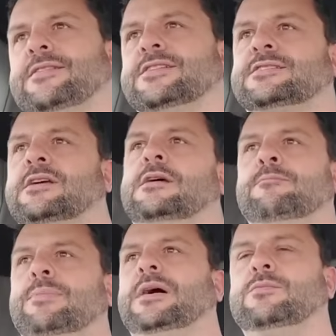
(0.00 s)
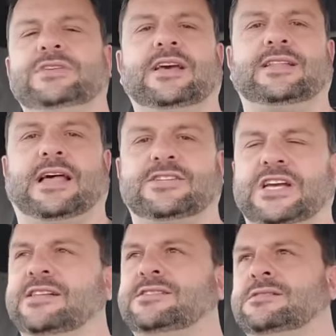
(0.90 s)
others, but we take that
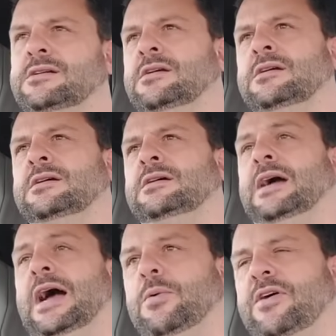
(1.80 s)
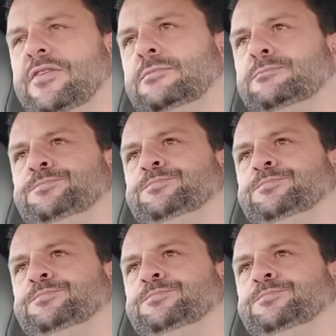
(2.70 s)
chance. However,